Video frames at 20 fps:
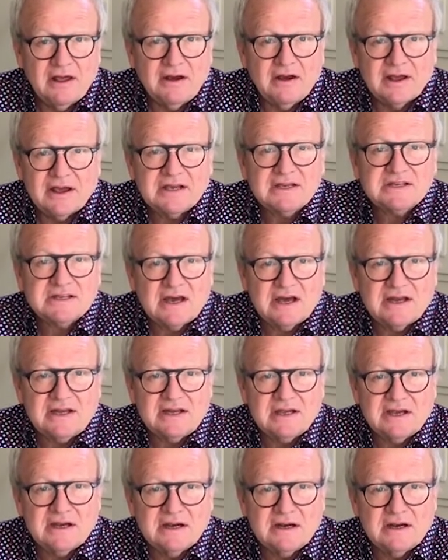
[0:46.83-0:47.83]
an
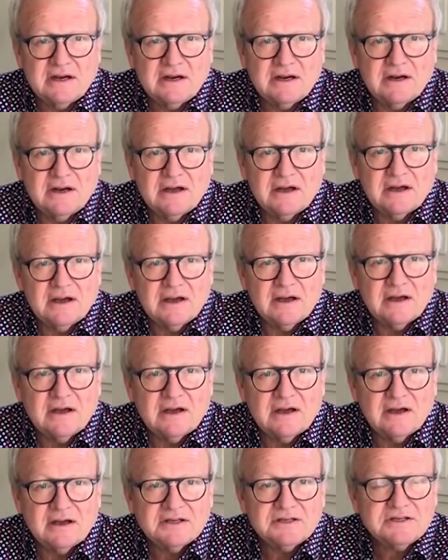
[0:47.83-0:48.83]
exciting
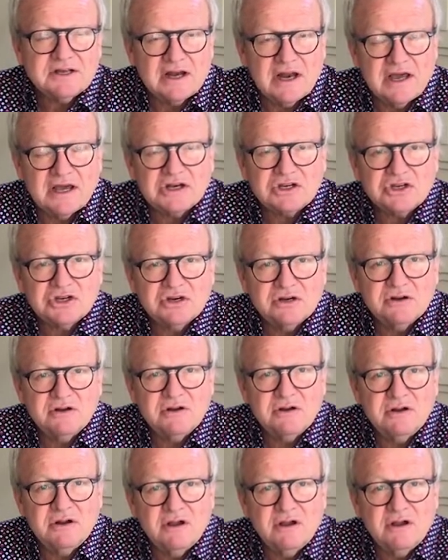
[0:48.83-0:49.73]
selection